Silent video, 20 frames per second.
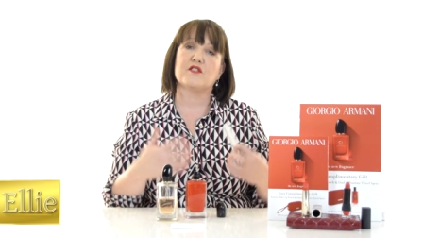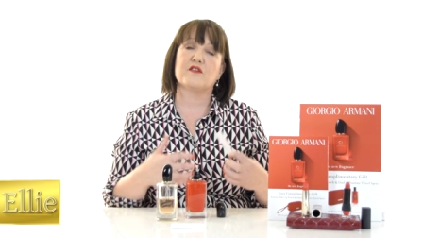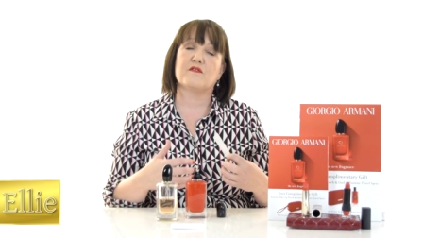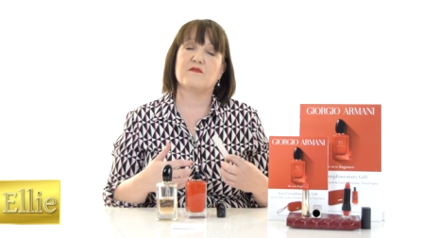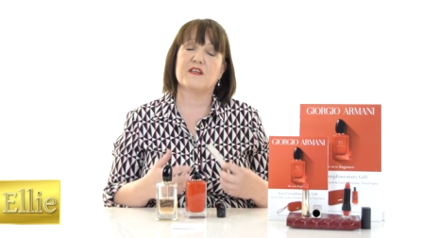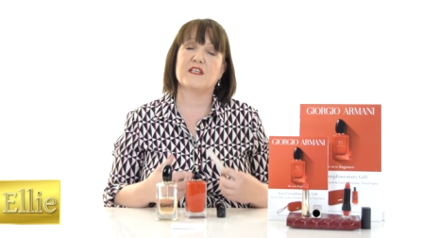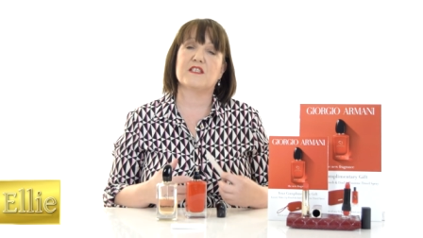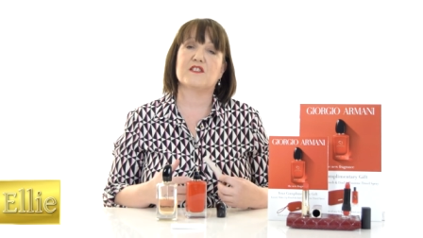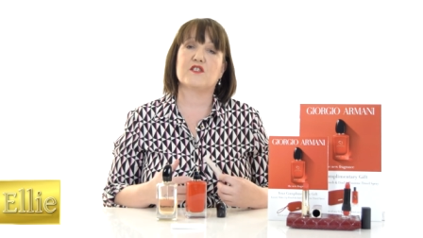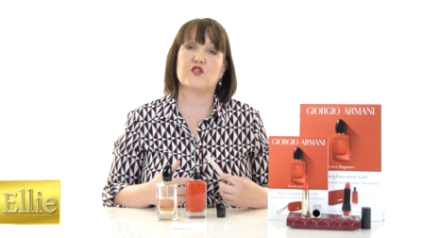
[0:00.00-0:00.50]
of
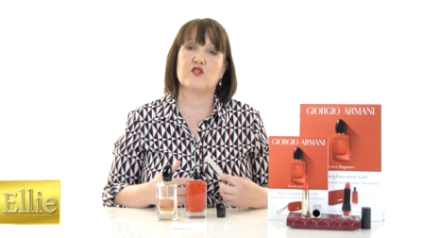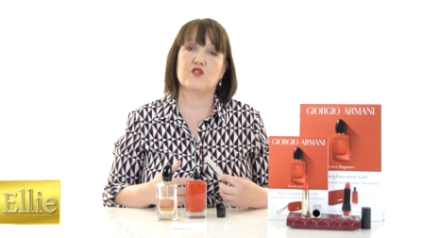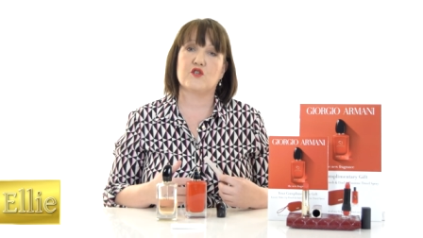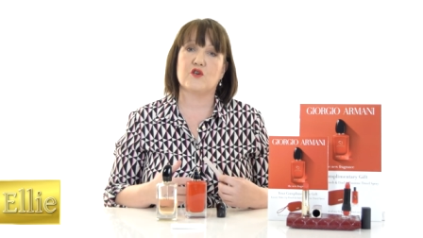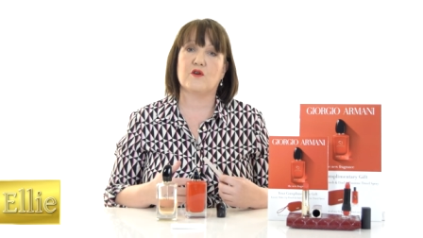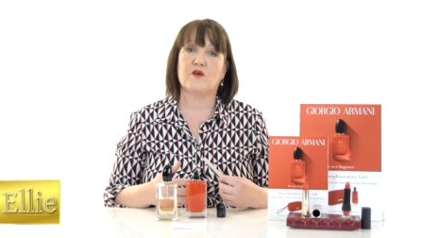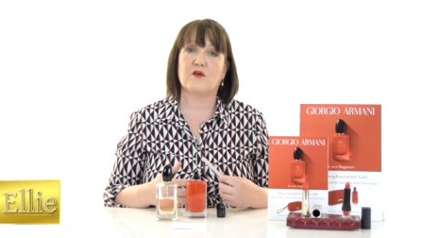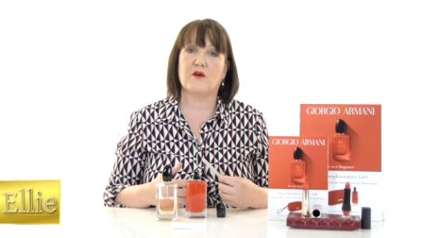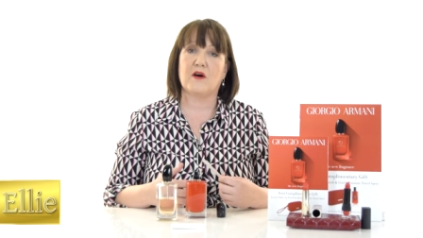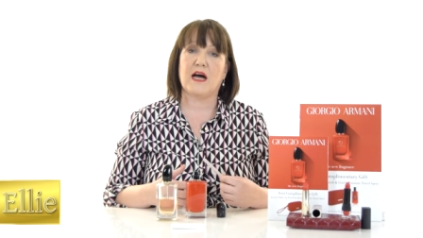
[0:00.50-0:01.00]
his
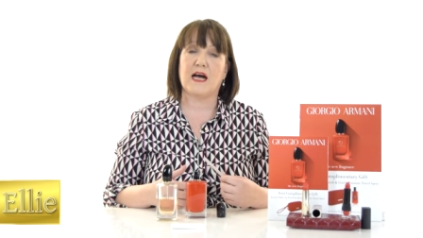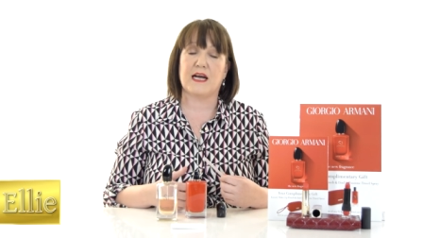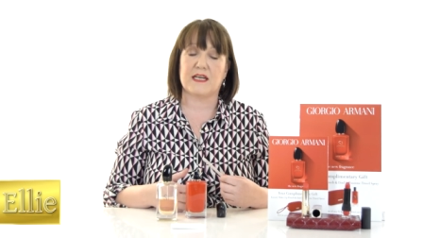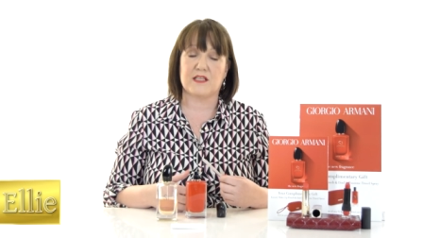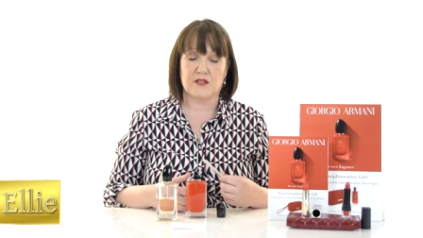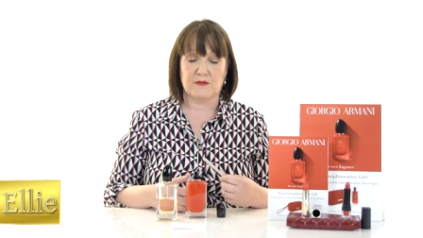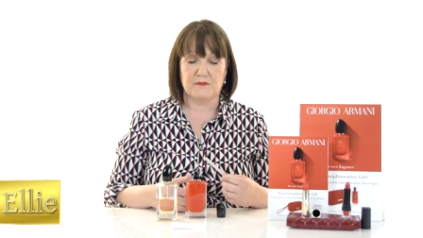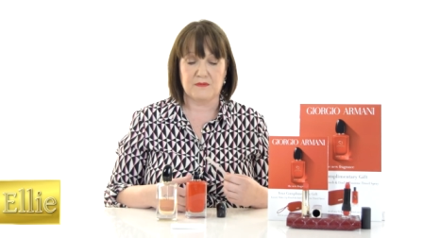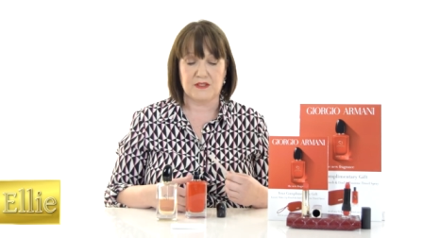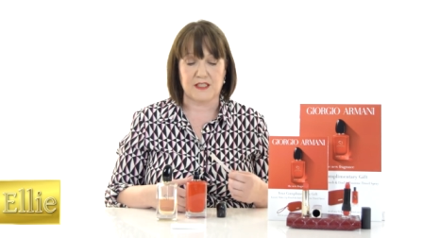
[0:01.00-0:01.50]
couture
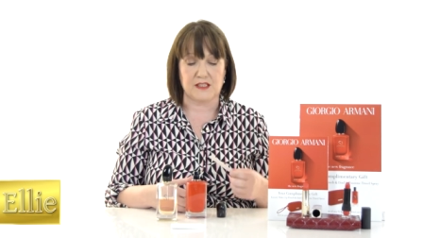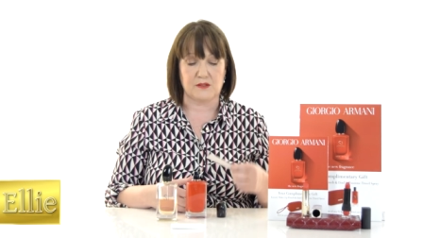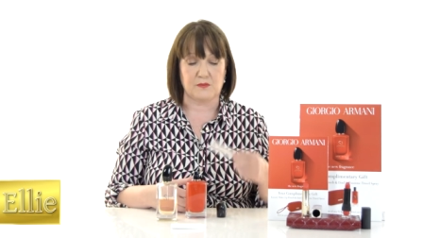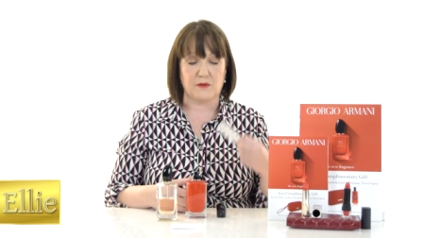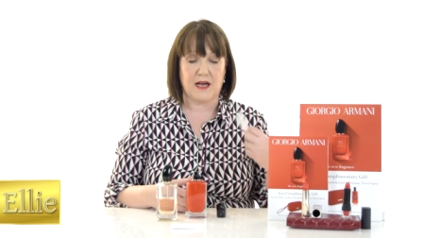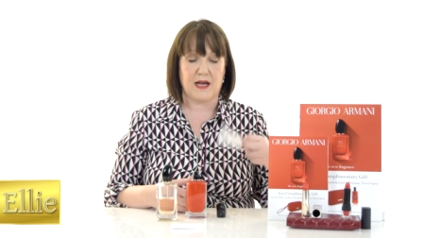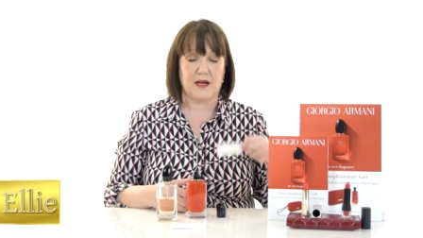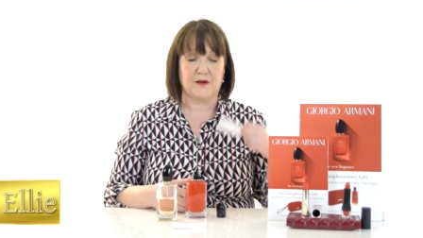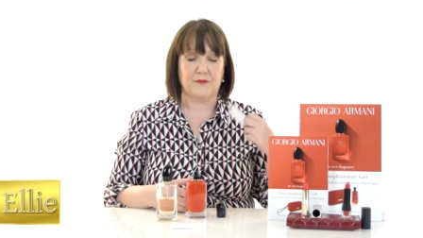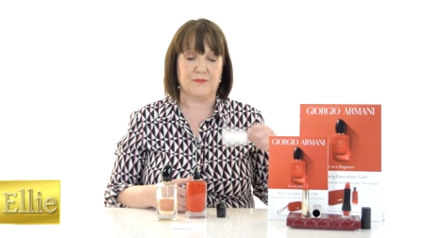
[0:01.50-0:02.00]
items as
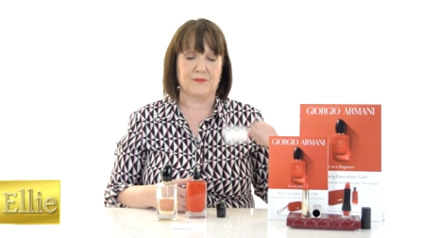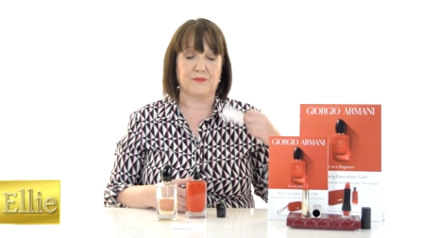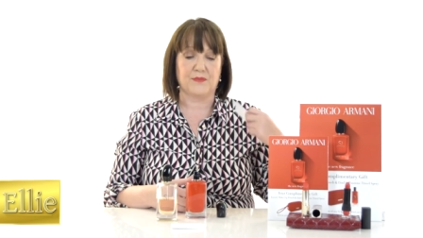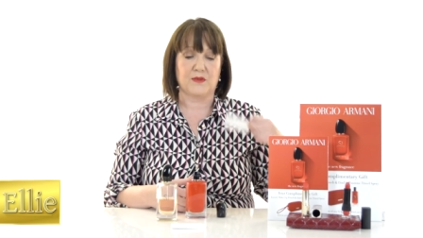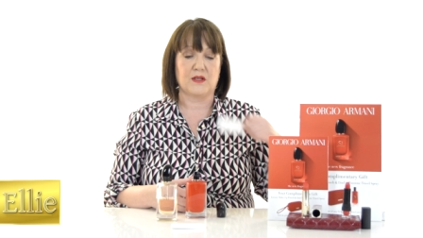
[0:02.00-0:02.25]
well.